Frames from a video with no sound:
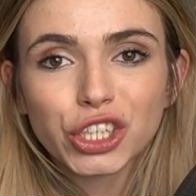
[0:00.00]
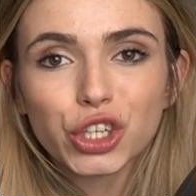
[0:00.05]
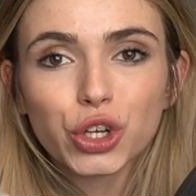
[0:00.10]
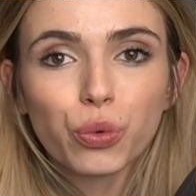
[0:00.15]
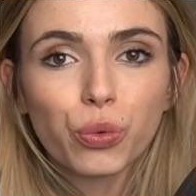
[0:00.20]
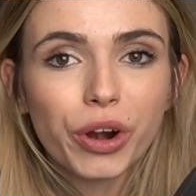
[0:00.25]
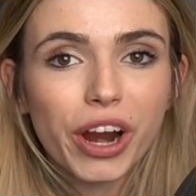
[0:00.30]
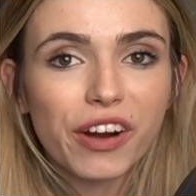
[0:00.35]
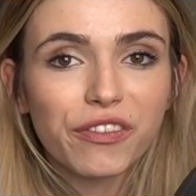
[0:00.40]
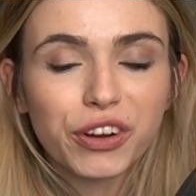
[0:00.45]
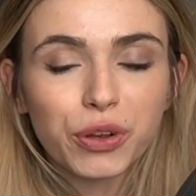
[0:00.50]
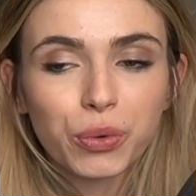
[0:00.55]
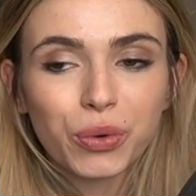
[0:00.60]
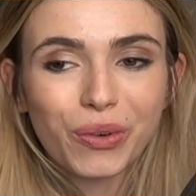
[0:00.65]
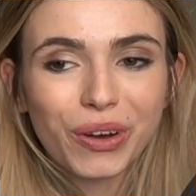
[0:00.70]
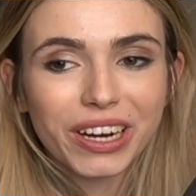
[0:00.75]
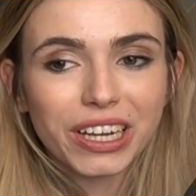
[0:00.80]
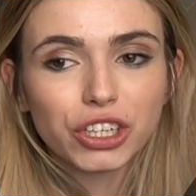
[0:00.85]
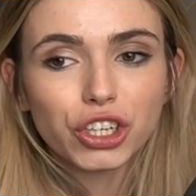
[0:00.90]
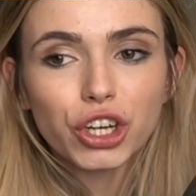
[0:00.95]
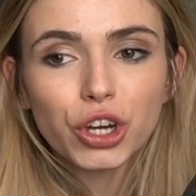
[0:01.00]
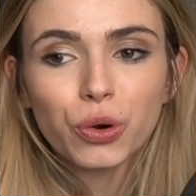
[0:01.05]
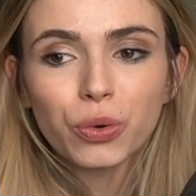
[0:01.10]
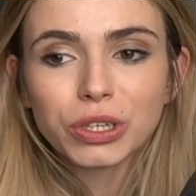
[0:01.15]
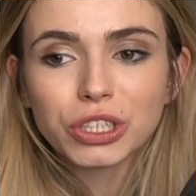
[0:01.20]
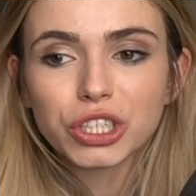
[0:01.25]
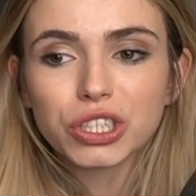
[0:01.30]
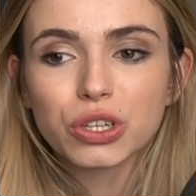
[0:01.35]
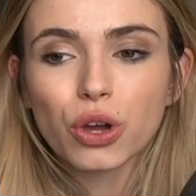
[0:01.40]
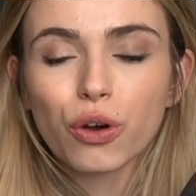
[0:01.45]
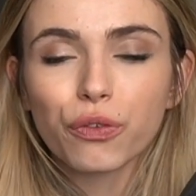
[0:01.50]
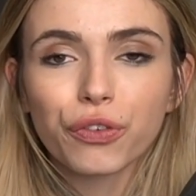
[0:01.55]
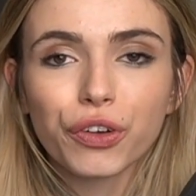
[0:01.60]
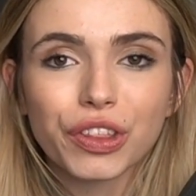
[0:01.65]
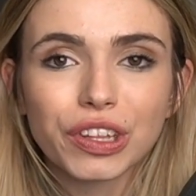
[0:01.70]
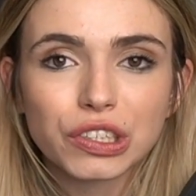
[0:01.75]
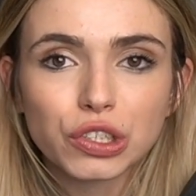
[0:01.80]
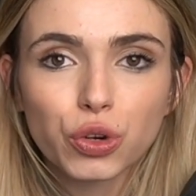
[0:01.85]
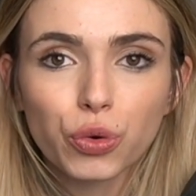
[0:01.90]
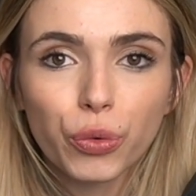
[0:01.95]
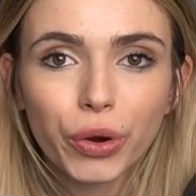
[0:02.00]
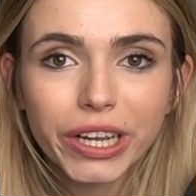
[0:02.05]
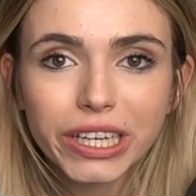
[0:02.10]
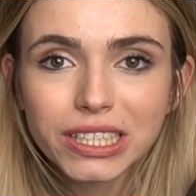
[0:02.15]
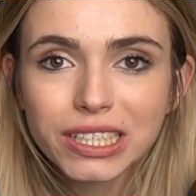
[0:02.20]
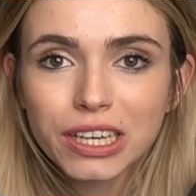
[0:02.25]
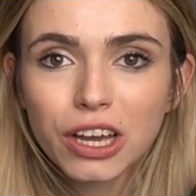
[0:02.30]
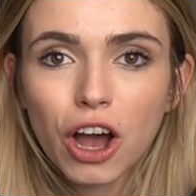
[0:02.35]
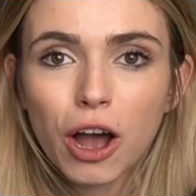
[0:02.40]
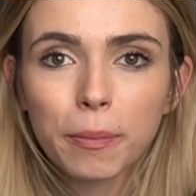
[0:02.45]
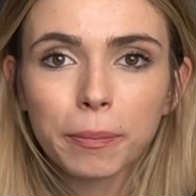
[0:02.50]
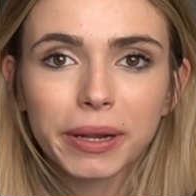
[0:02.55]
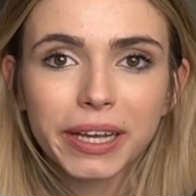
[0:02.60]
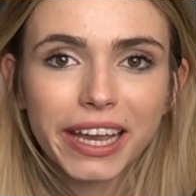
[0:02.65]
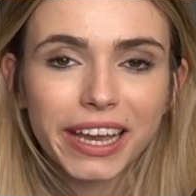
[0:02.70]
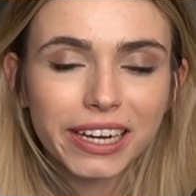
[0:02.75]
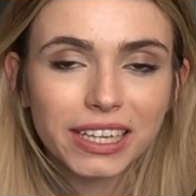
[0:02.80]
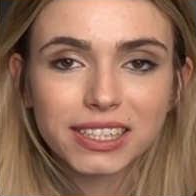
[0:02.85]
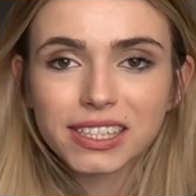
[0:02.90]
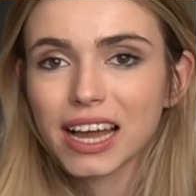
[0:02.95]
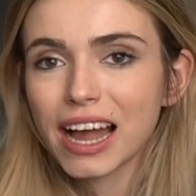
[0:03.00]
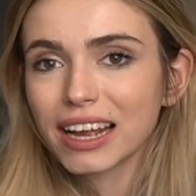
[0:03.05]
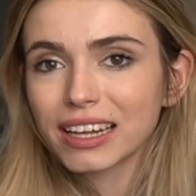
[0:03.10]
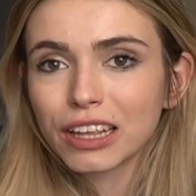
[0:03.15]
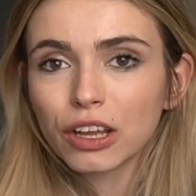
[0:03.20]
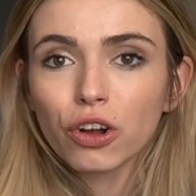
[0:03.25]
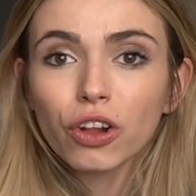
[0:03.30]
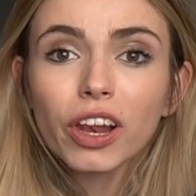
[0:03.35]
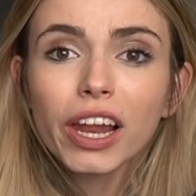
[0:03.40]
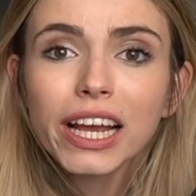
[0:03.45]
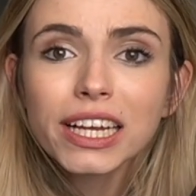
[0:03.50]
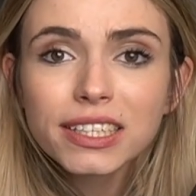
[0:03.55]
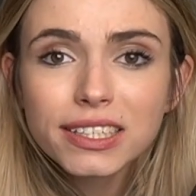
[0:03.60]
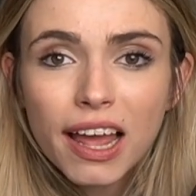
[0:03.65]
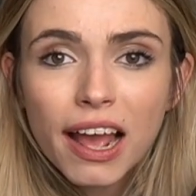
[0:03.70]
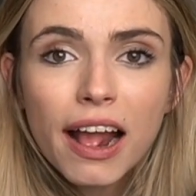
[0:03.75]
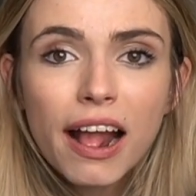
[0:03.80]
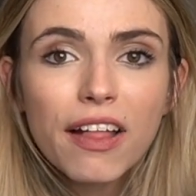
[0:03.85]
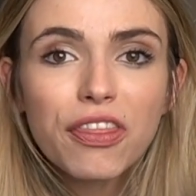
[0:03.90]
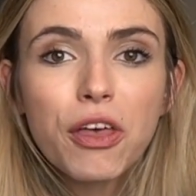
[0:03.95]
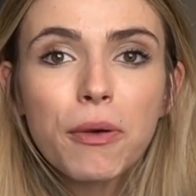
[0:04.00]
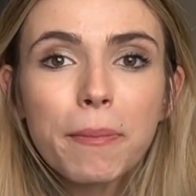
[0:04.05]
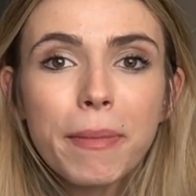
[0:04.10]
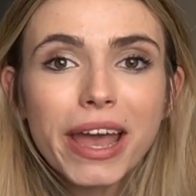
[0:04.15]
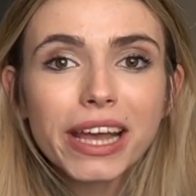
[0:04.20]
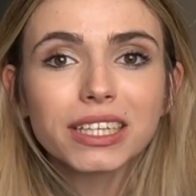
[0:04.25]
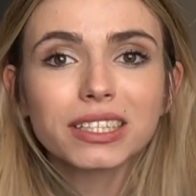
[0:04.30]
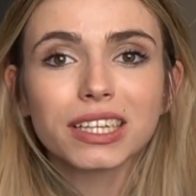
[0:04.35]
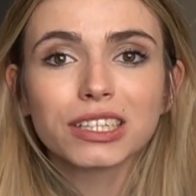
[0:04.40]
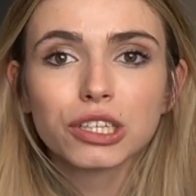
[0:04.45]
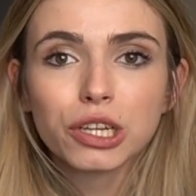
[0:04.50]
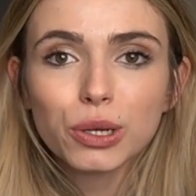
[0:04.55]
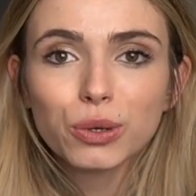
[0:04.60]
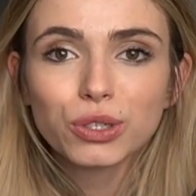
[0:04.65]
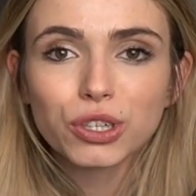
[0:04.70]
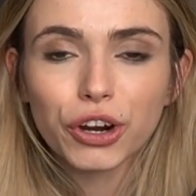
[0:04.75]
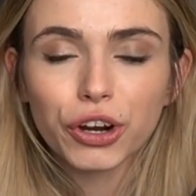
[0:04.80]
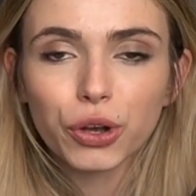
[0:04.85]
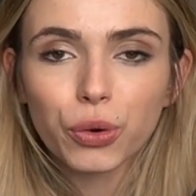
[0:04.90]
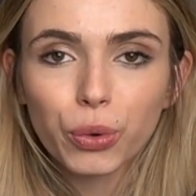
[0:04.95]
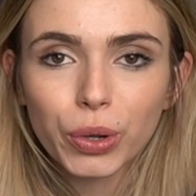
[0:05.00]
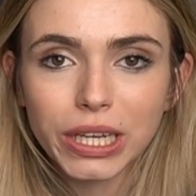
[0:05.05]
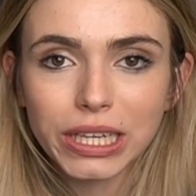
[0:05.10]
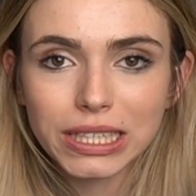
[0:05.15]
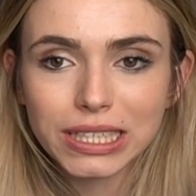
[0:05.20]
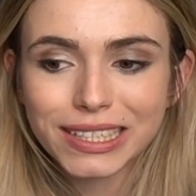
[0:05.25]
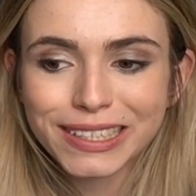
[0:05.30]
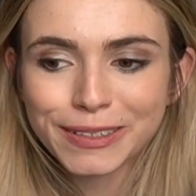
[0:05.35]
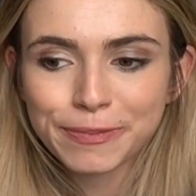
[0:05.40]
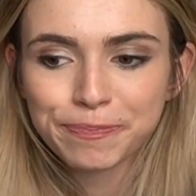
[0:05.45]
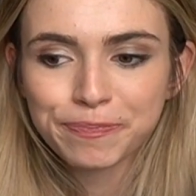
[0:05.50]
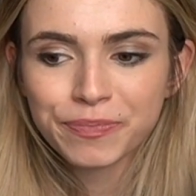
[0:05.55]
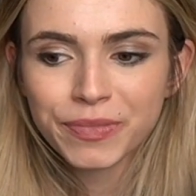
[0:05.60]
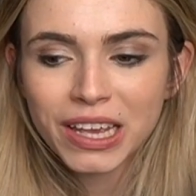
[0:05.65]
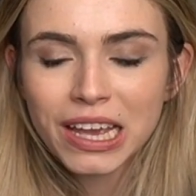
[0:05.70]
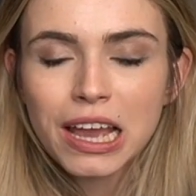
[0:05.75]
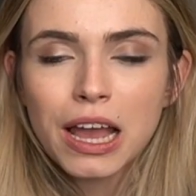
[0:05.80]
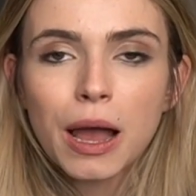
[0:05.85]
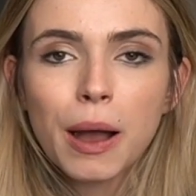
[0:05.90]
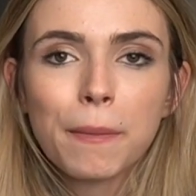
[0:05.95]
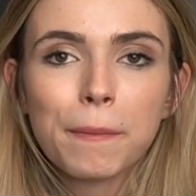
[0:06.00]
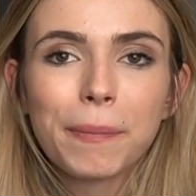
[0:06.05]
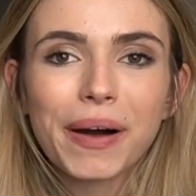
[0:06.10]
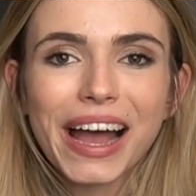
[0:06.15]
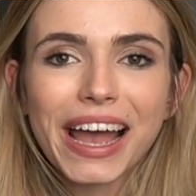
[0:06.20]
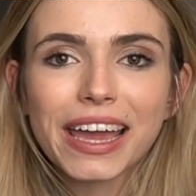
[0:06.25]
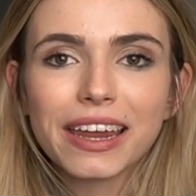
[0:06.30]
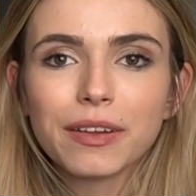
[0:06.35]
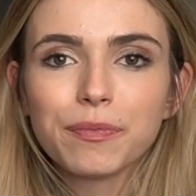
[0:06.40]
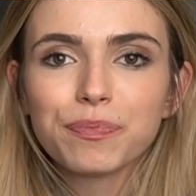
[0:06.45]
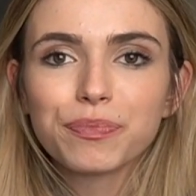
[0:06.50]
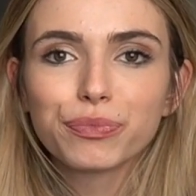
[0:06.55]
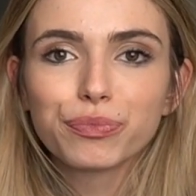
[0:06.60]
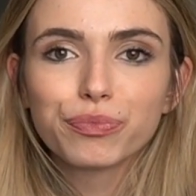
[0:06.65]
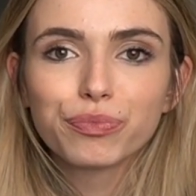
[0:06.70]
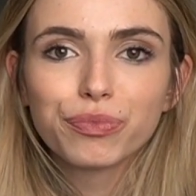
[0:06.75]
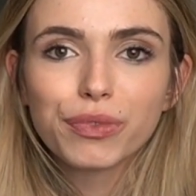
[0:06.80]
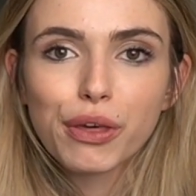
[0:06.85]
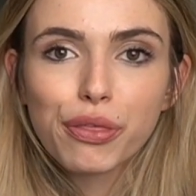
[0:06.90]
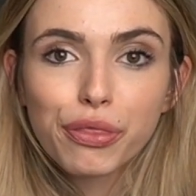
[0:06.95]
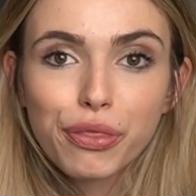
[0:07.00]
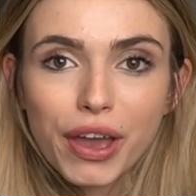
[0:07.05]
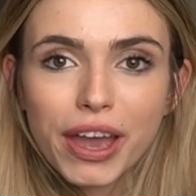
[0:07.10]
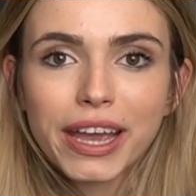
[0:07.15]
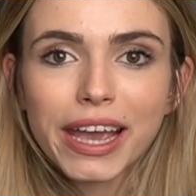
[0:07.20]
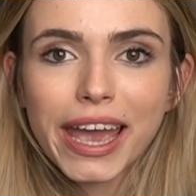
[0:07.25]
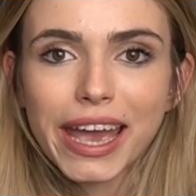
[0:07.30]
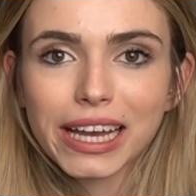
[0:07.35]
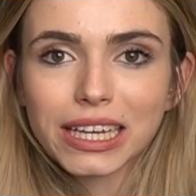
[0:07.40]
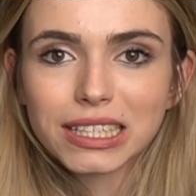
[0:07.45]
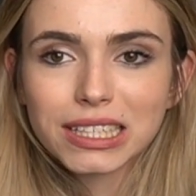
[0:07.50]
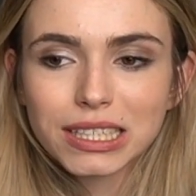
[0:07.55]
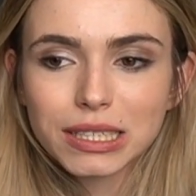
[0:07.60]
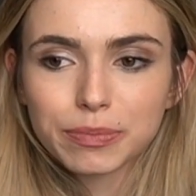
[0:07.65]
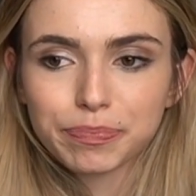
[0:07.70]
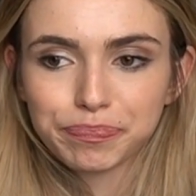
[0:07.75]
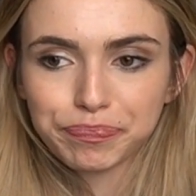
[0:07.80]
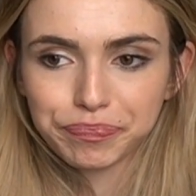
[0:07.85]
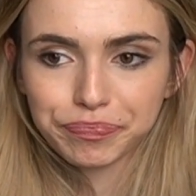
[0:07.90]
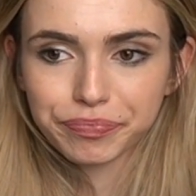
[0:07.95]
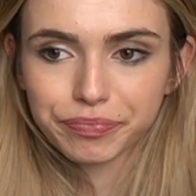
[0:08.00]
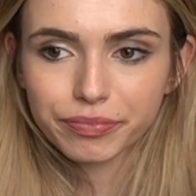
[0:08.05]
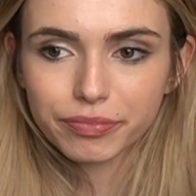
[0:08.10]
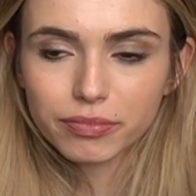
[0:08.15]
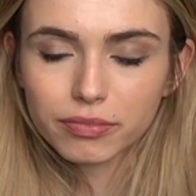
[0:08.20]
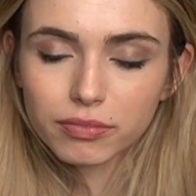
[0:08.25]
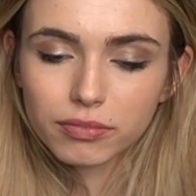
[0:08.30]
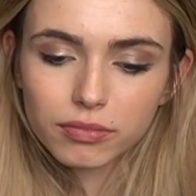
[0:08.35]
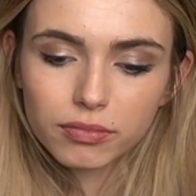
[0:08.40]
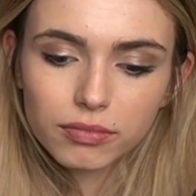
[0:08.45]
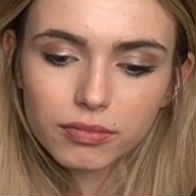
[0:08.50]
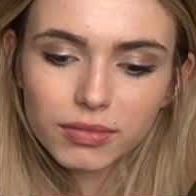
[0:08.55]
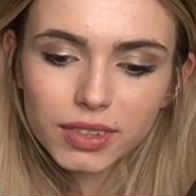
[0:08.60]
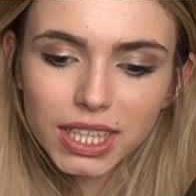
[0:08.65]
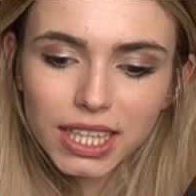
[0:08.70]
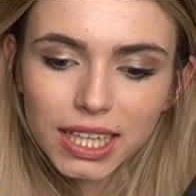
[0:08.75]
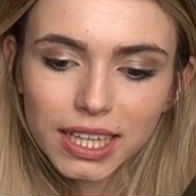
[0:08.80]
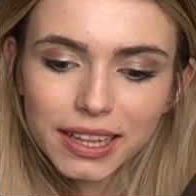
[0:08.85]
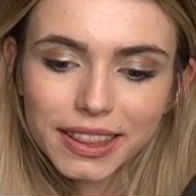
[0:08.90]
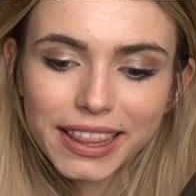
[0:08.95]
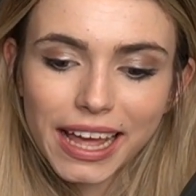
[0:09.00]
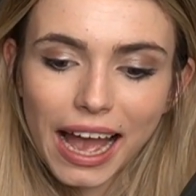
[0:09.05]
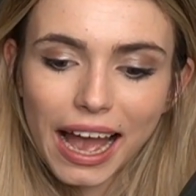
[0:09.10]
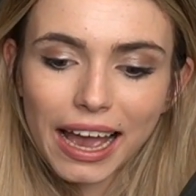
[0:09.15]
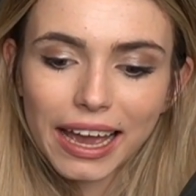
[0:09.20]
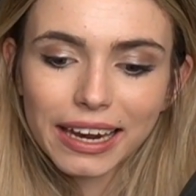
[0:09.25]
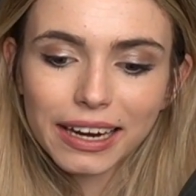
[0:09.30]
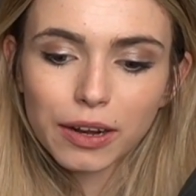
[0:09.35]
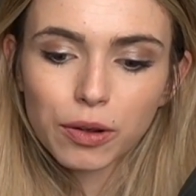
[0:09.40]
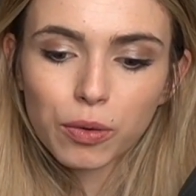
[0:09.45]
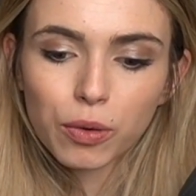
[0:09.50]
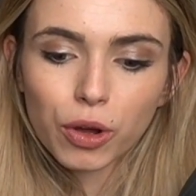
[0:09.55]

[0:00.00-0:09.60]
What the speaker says: do whatever we want to do and just go for these crazy complicated tactical lines that makes us lose our queens. But the thing is that